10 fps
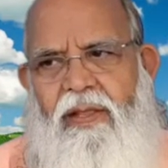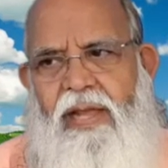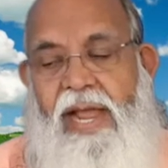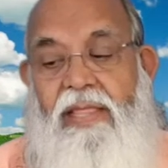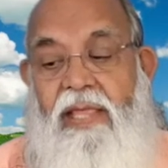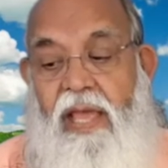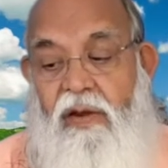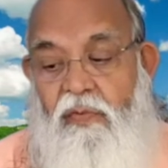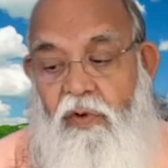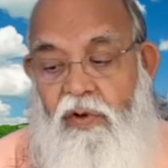And
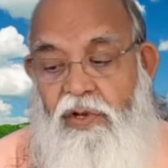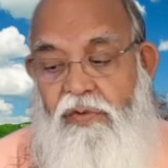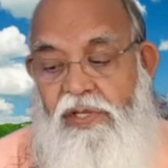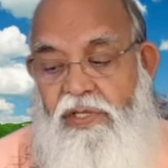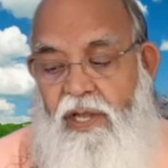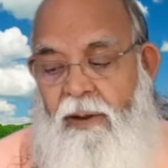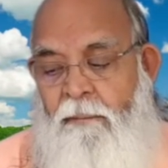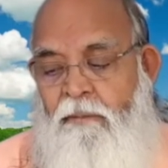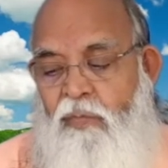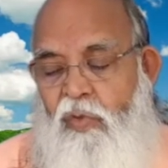therefore, you will see
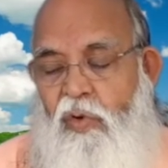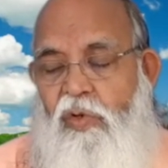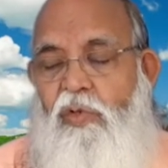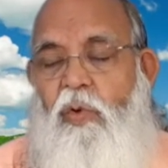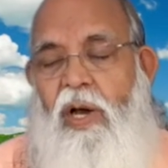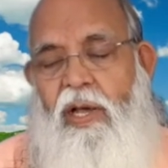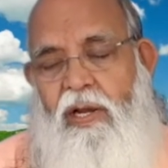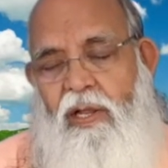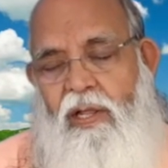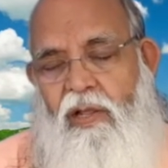those who are
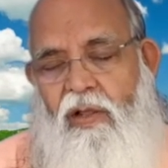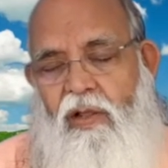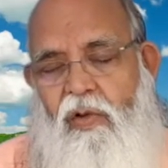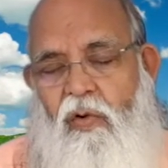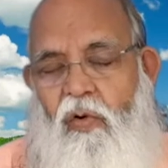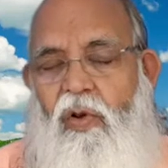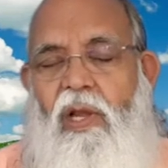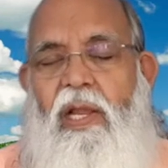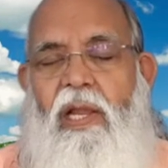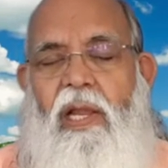
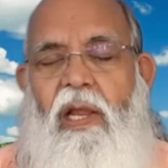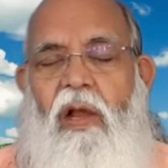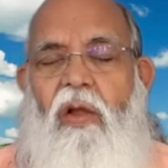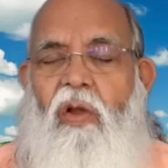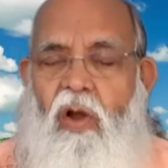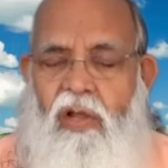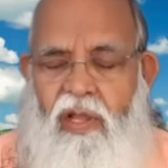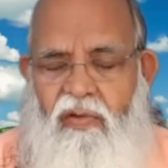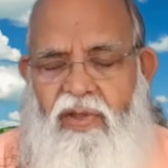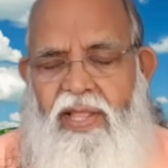only
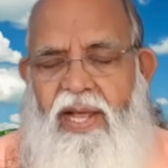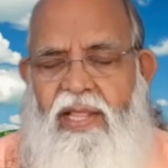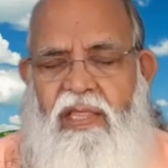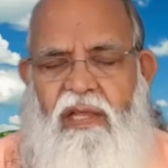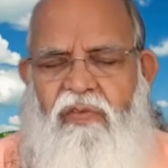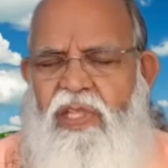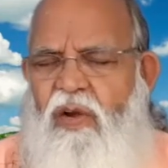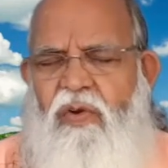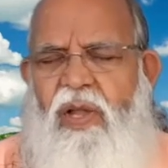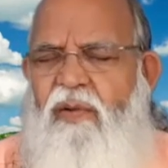talking Vedanta
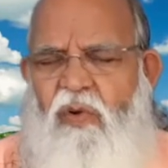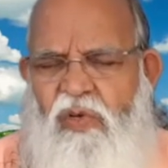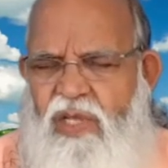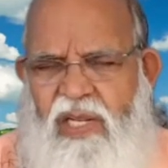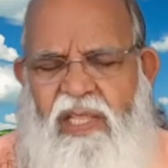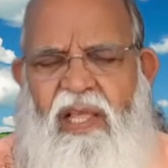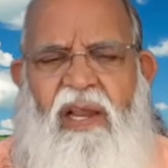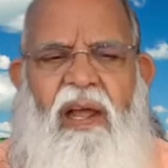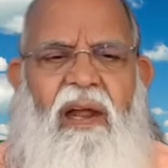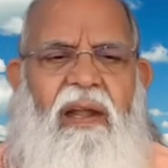without devotion in their
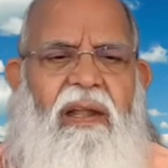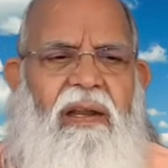heart,